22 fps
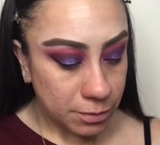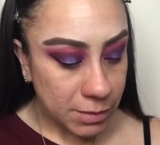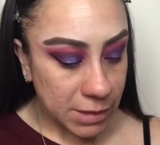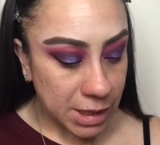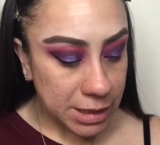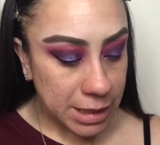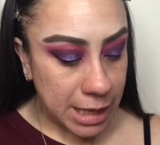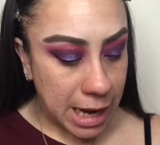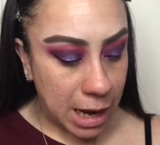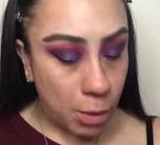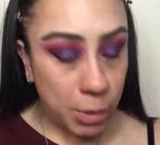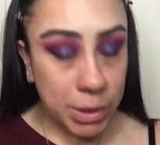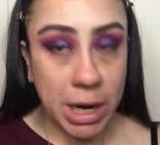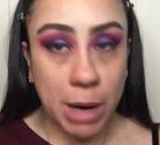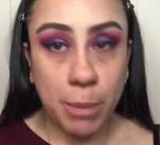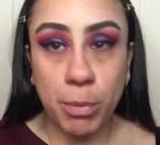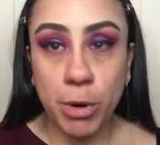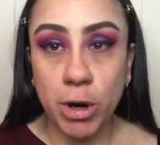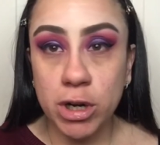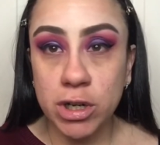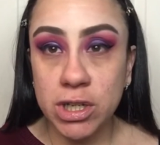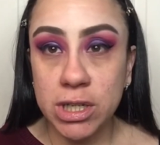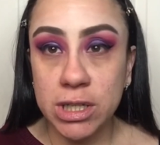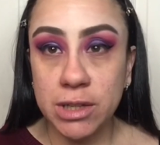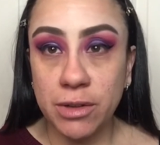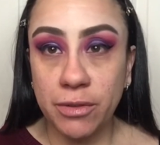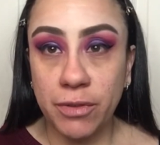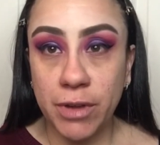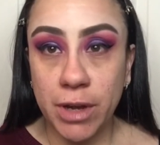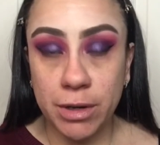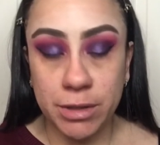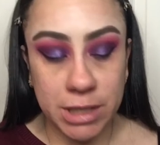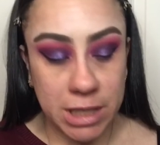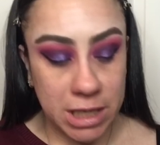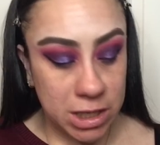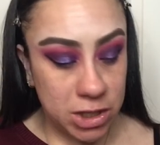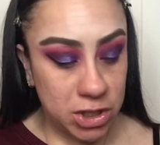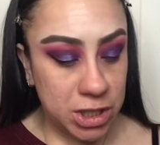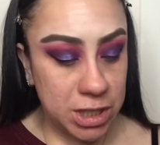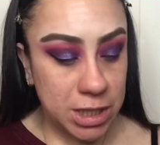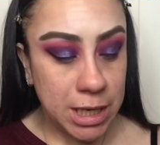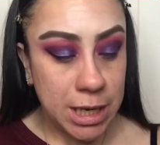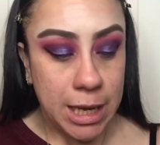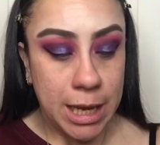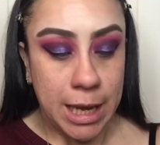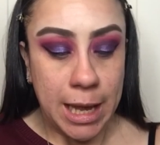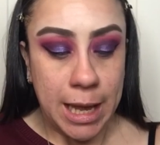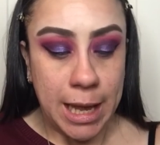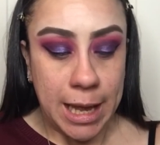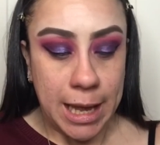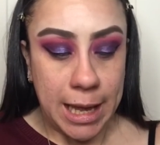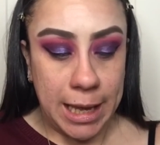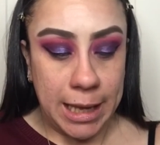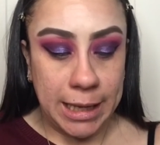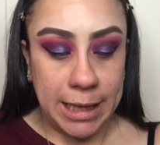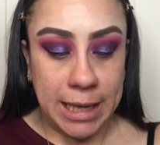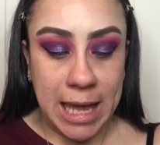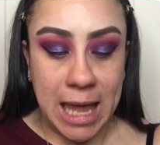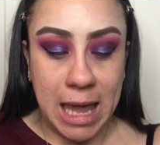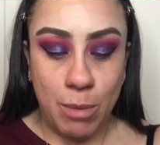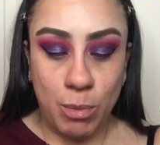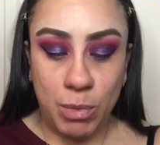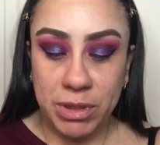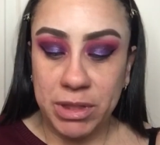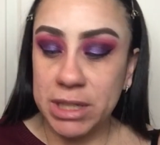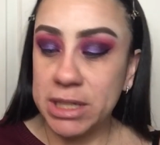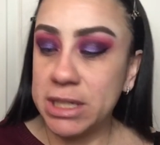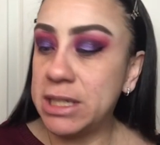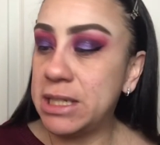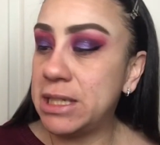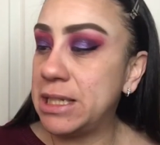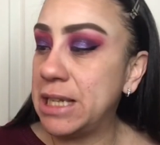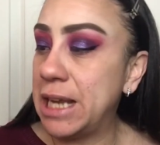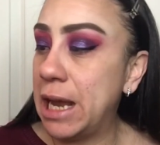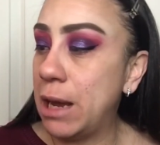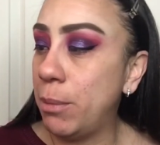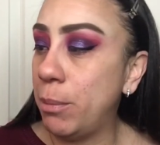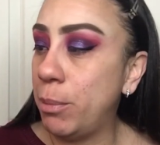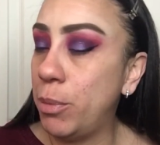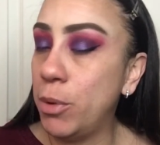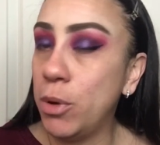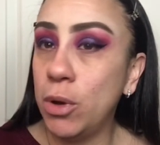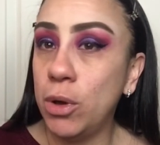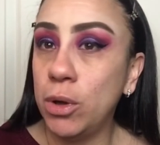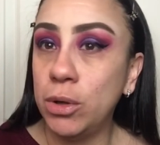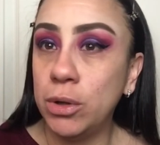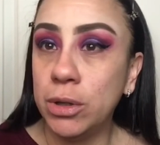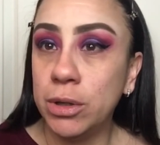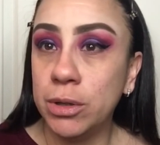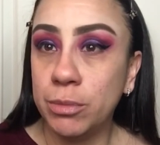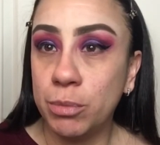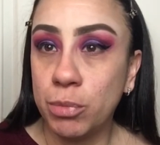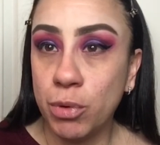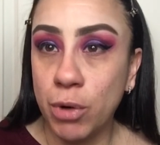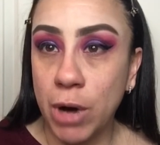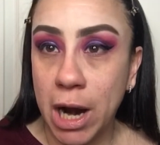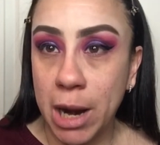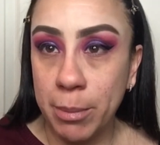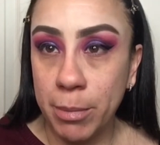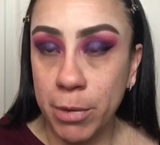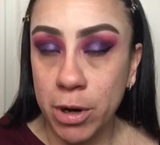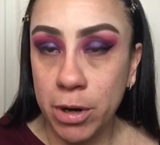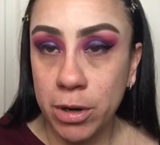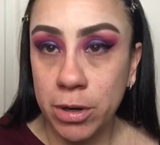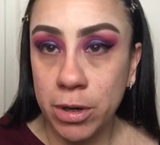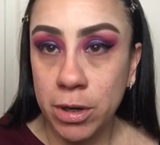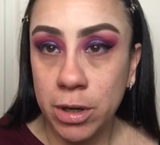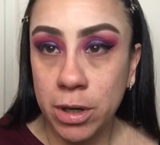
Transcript: Now, when I purchased the foundation, it came with a sample primer.